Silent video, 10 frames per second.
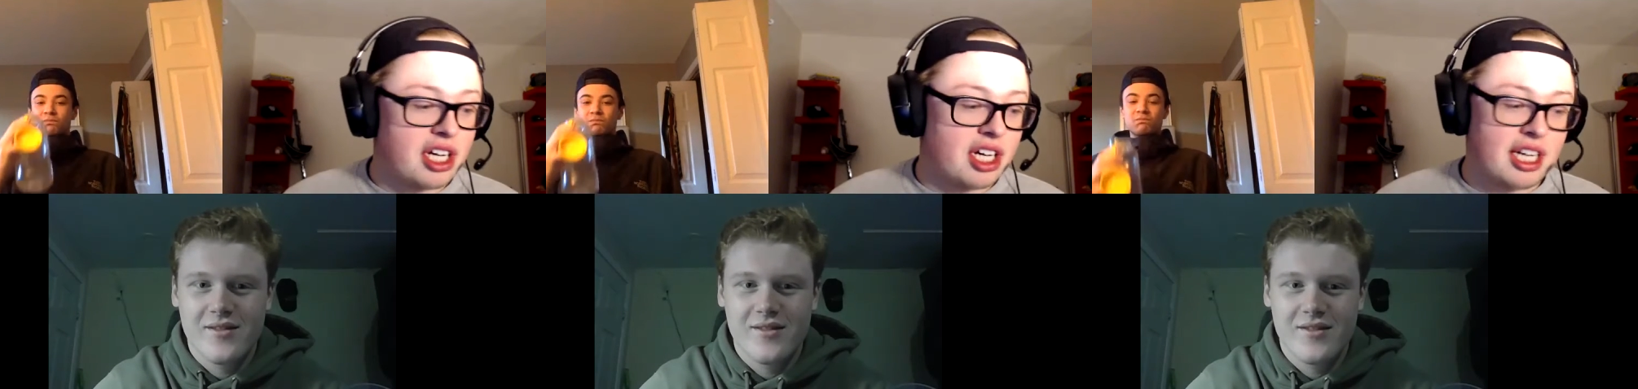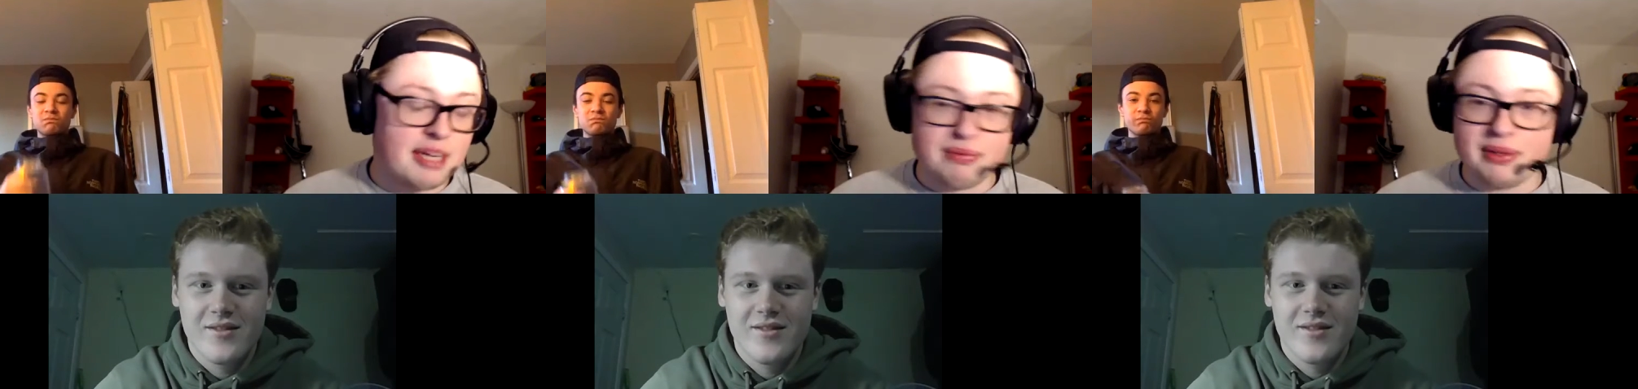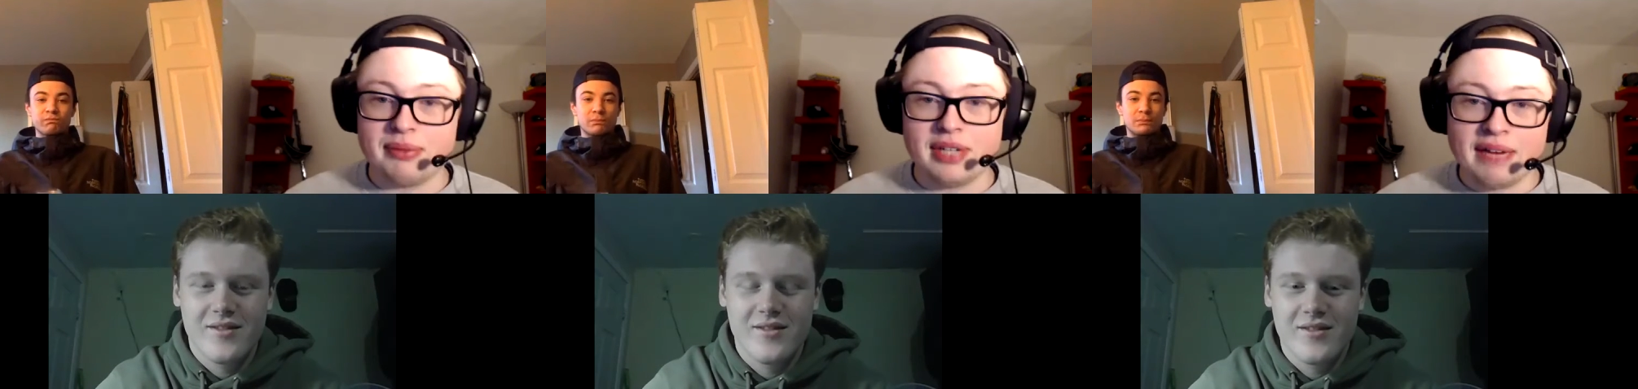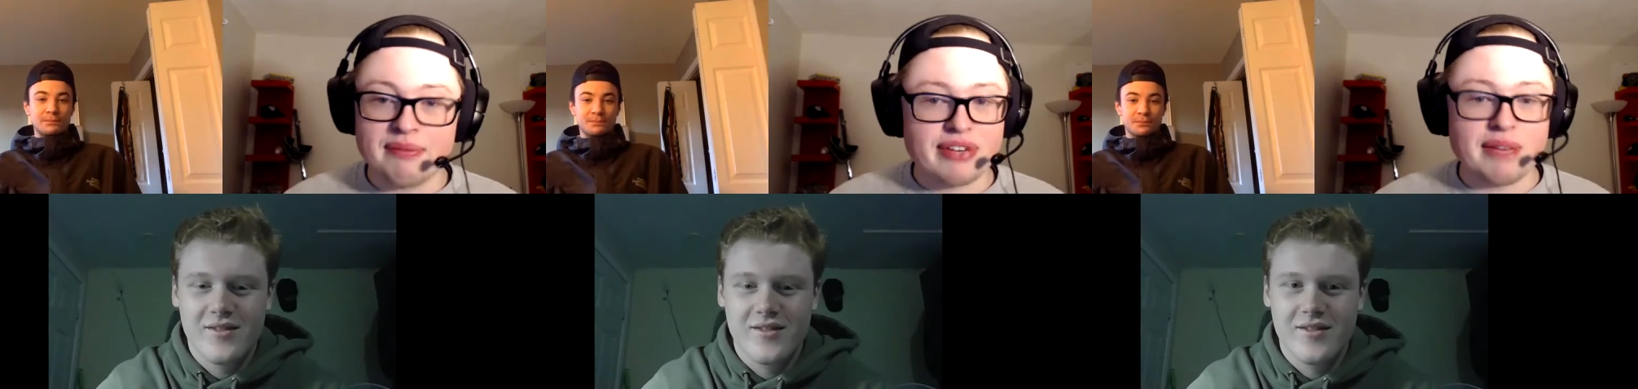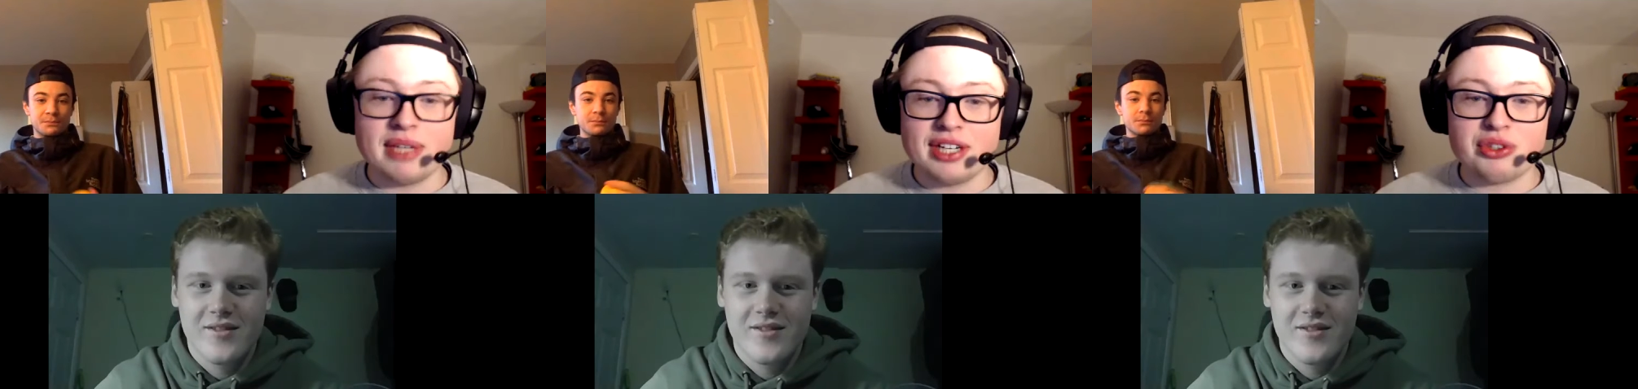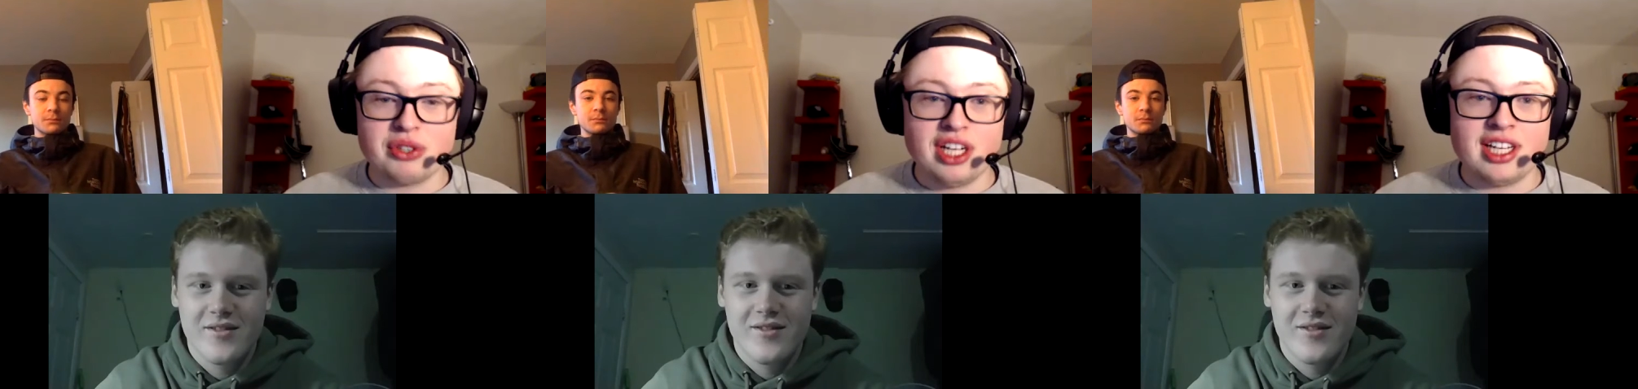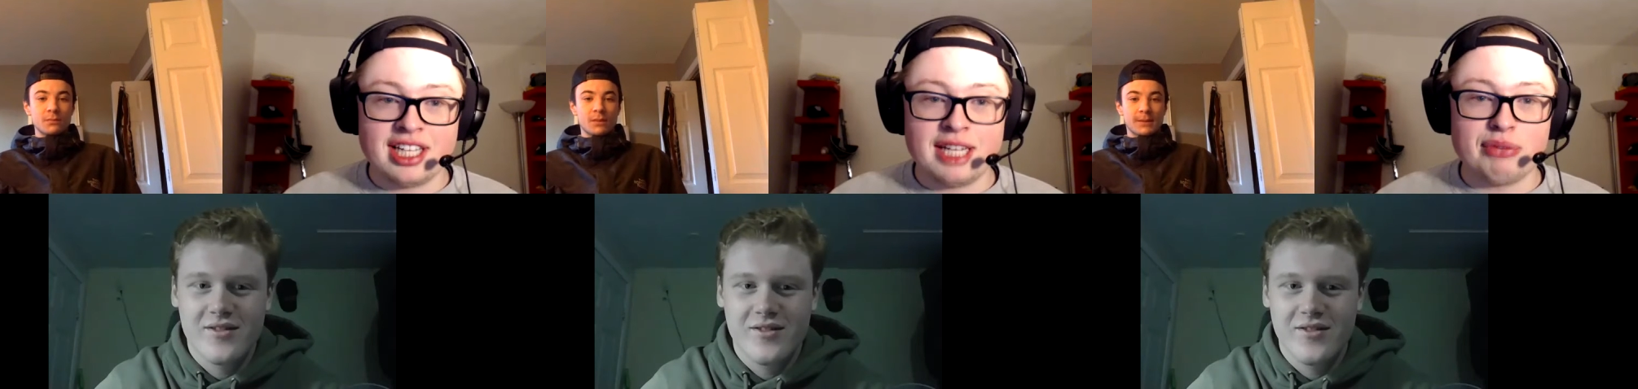Speaker 1: Uh, I'm from I'm from there, so a
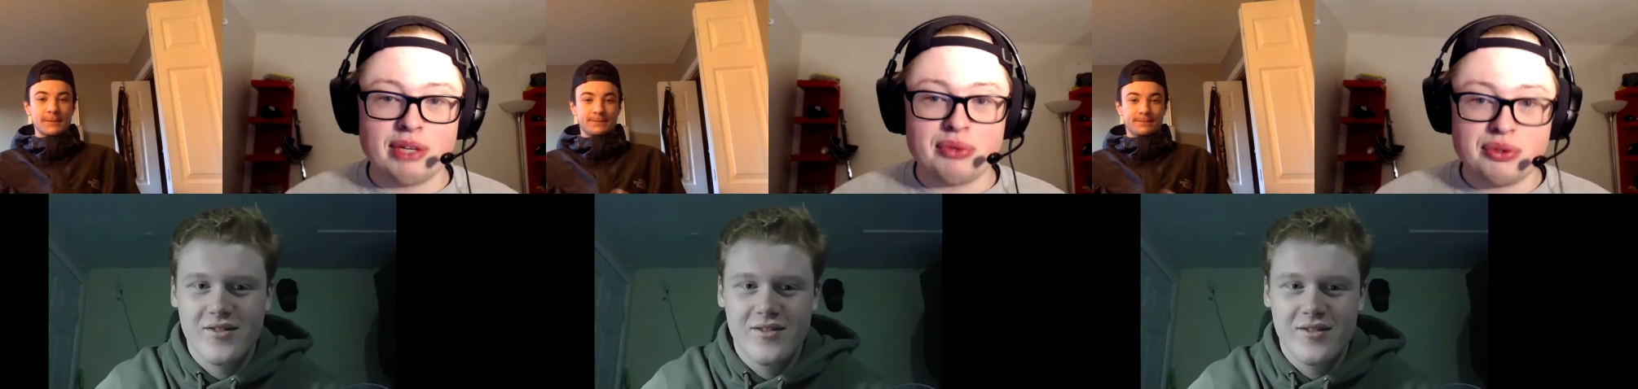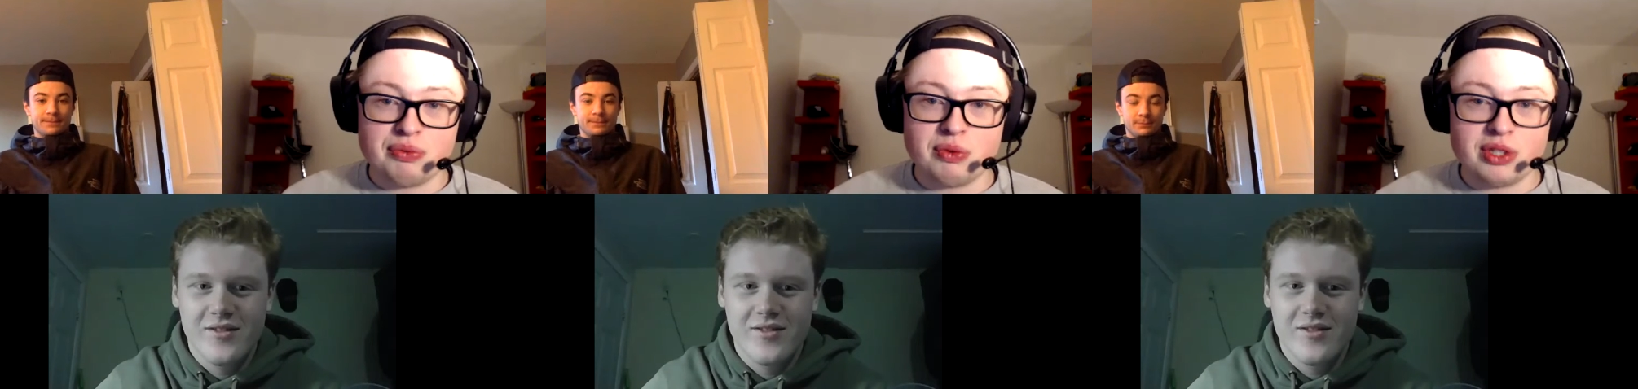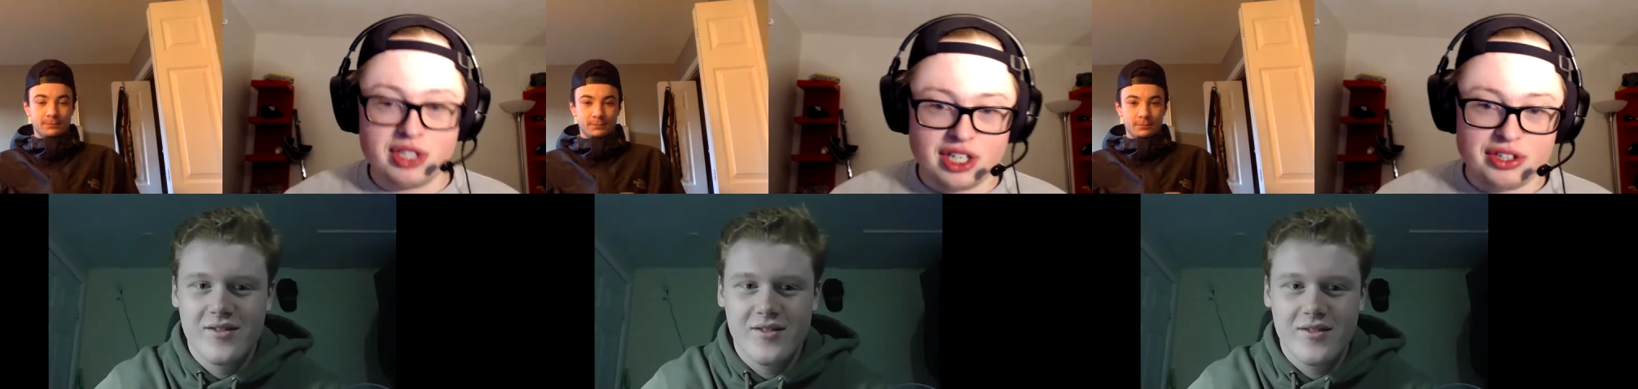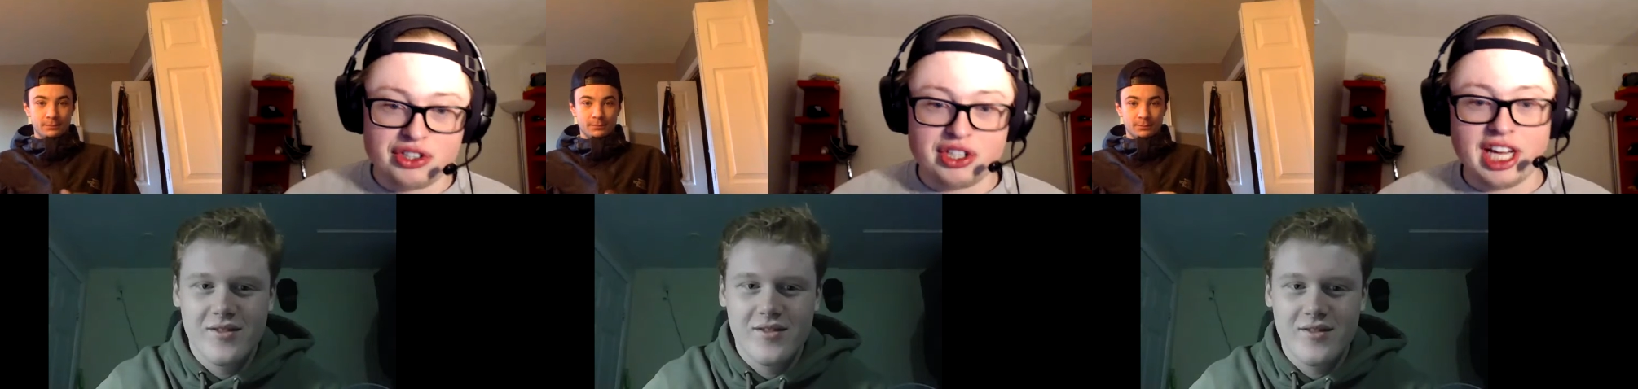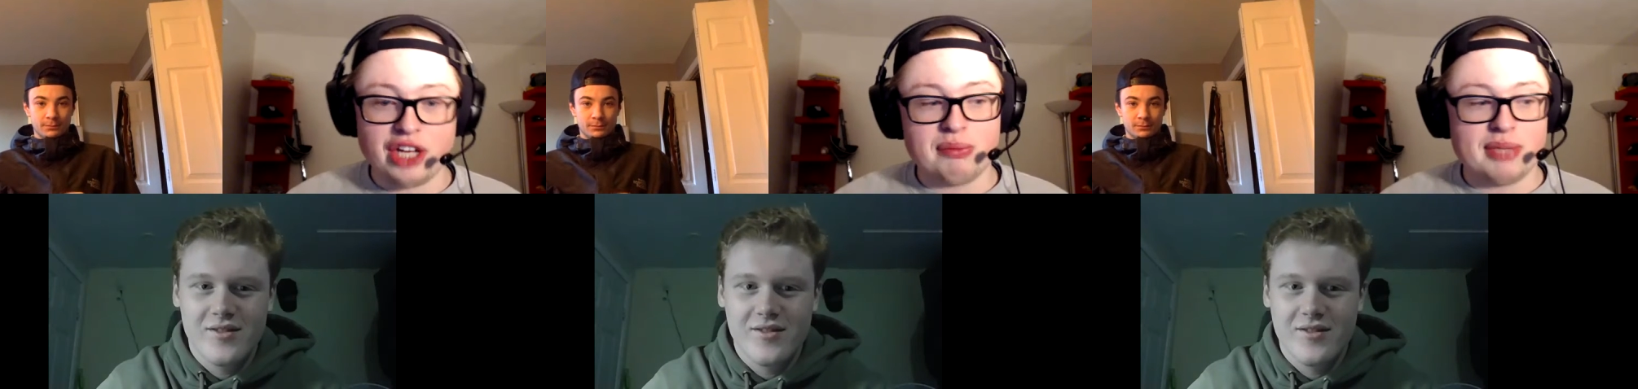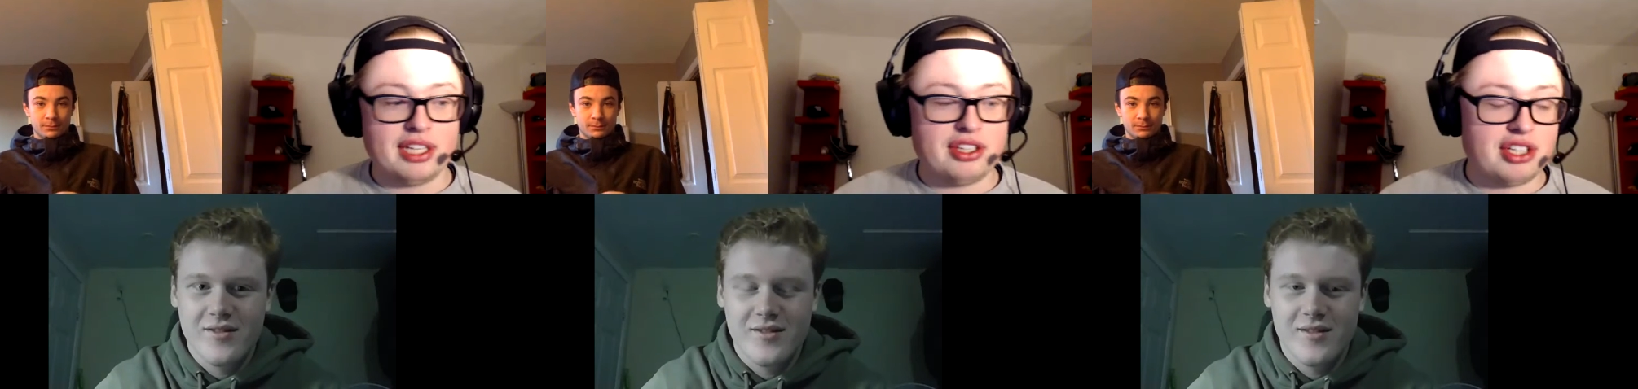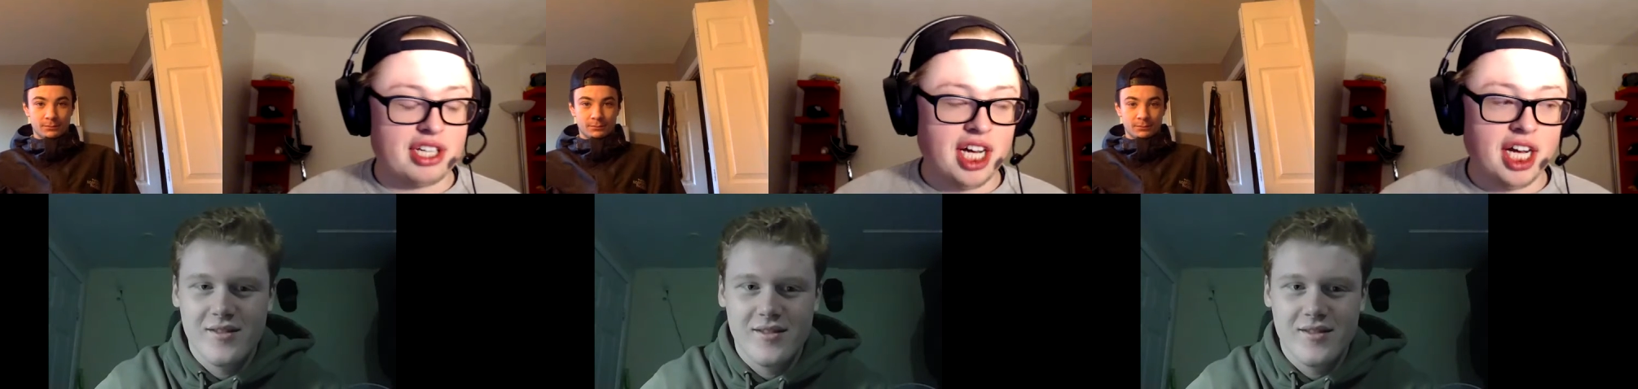lot of teams I root for are Seattle based.